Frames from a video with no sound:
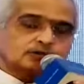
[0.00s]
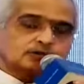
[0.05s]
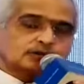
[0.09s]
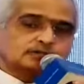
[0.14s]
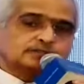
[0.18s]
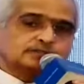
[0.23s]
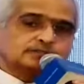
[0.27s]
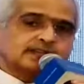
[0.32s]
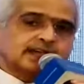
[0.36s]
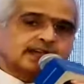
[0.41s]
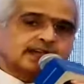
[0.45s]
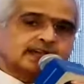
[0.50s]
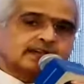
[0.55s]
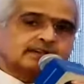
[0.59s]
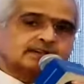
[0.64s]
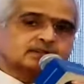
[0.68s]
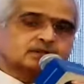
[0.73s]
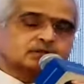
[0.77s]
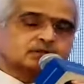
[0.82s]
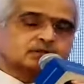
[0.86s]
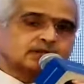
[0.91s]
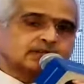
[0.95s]
of
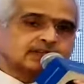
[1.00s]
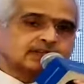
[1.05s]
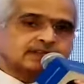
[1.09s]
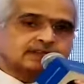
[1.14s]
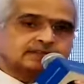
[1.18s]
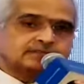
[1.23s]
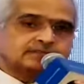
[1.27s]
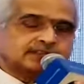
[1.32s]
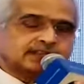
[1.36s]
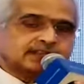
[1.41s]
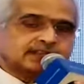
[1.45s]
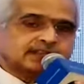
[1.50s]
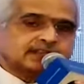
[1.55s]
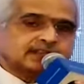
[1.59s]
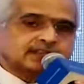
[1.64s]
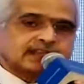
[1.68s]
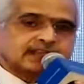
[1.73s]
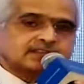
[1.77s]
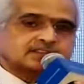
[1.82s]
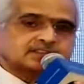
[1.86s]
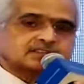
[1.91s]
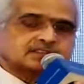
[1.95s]
that, we have
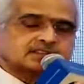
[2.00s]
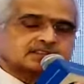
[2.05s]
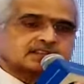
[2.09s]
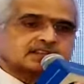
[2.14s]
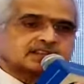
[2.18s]
taken action